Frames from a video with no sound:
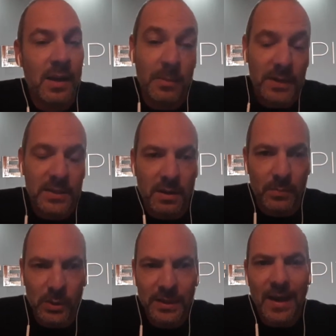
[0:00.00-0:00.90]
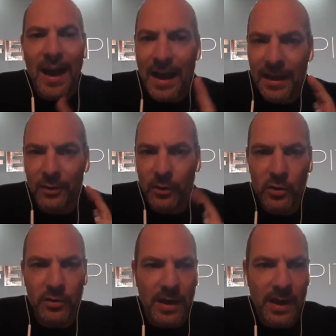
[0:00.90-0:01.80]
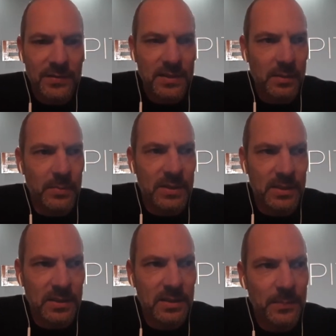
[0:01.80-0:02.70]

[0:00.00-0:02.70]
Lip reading: But yeah, building a high growth lifestyle business